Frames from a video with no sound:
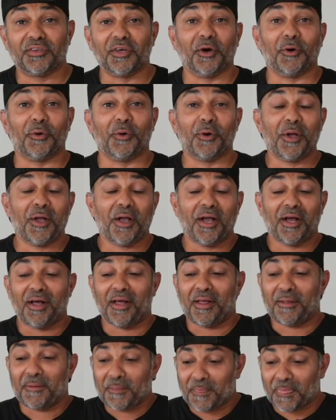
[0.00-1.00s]
So
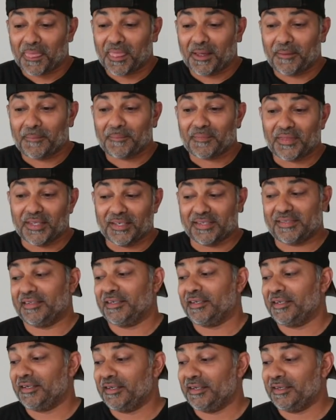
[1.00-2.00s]
this
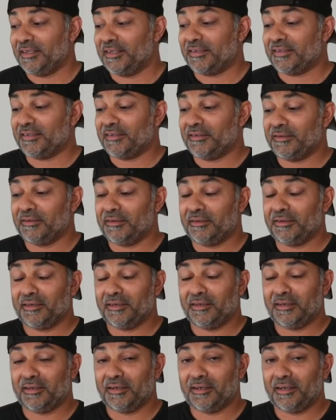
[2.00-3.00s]
is
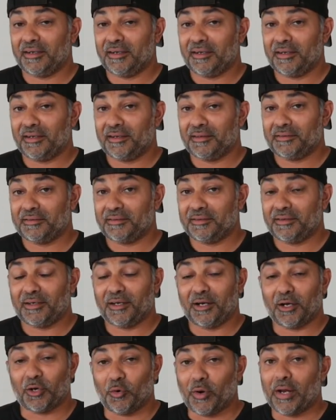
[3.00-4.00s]

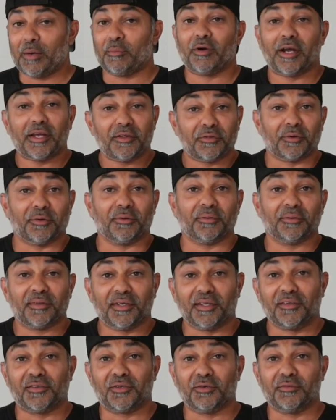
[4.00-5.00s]
a great breakthrough
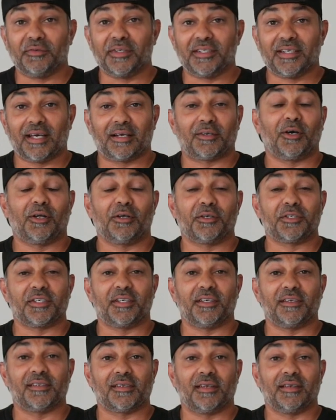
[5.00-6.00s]
in sous vide
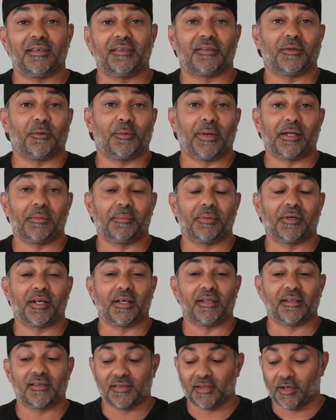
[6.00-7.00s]
technology is the way to put
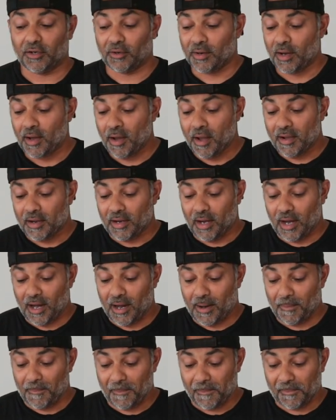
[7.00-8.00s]
it. So
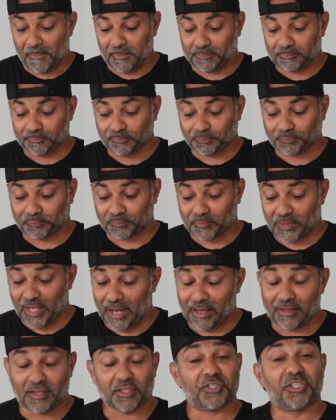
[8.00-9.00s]

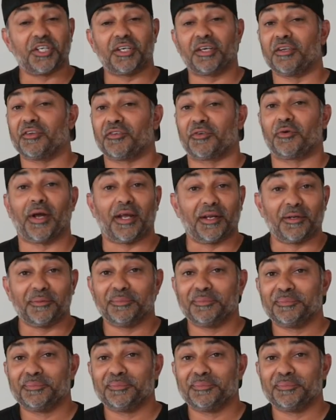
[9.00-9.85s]
yeah, the chicken is great.